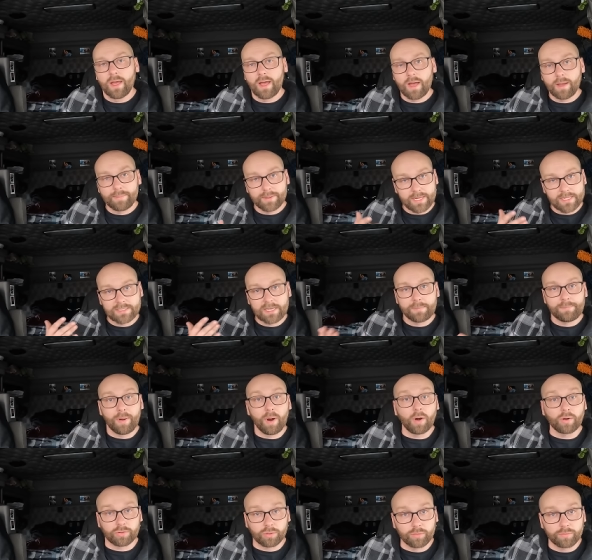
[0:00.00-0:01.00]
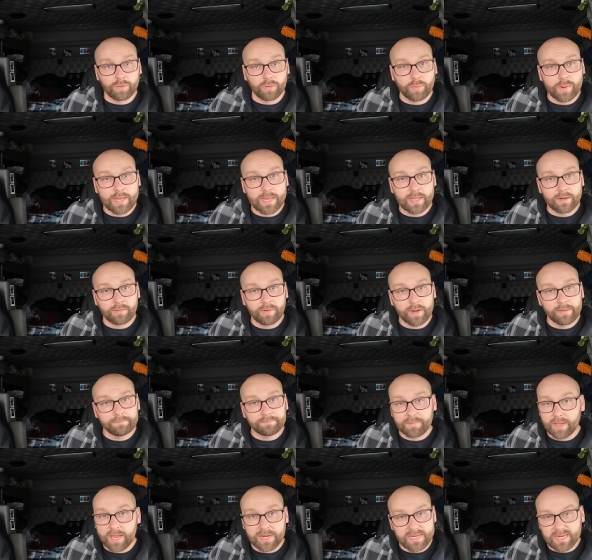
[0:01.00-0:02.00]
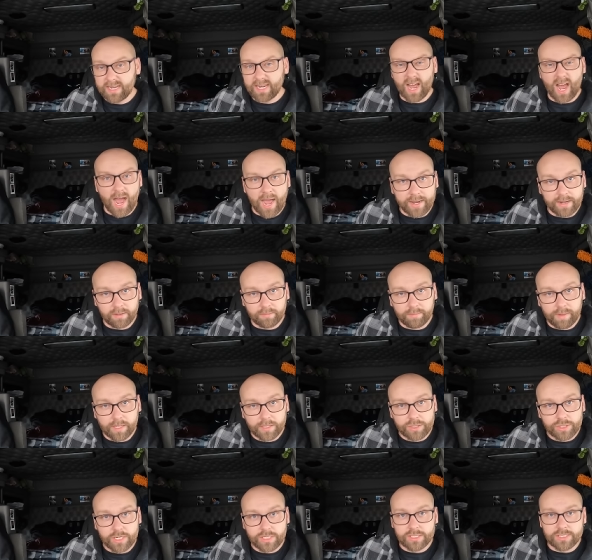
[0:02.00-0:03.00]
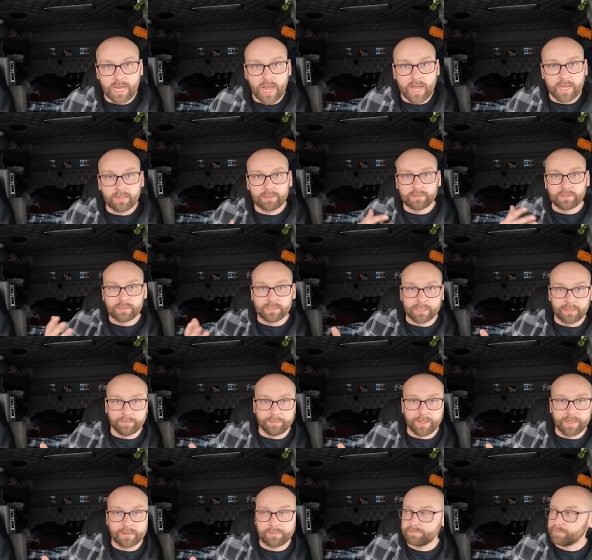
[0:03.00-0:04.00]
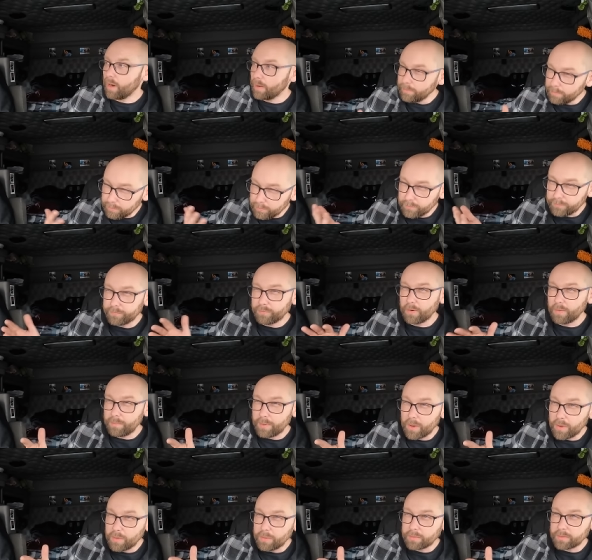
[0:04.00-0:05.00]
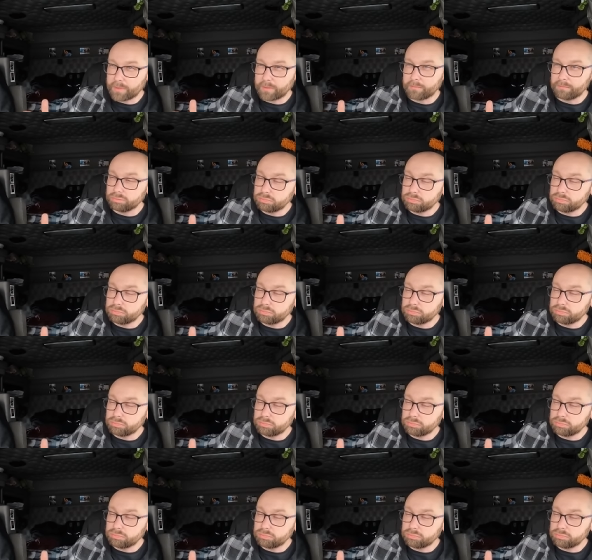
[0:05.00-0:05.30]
Uh, because I parked over the weekend, right? I didn't idle much. I just idled a little bit, probably for about,